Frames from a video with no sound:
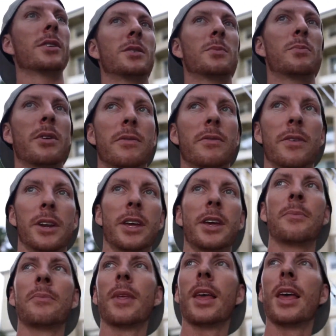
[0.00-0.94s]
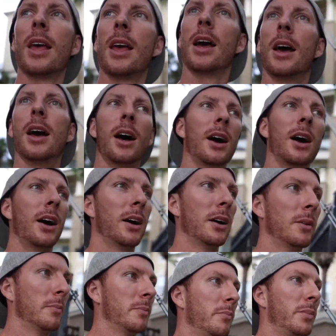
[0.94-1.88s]
This is pretty funny.
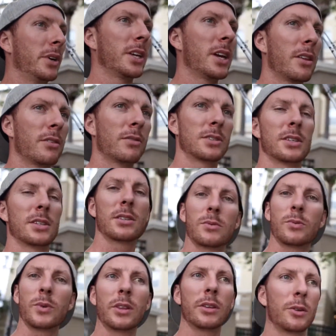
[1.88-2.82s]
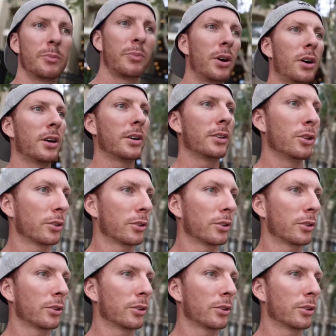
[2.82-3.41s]
Um, but yeah, there's this sweet little pond.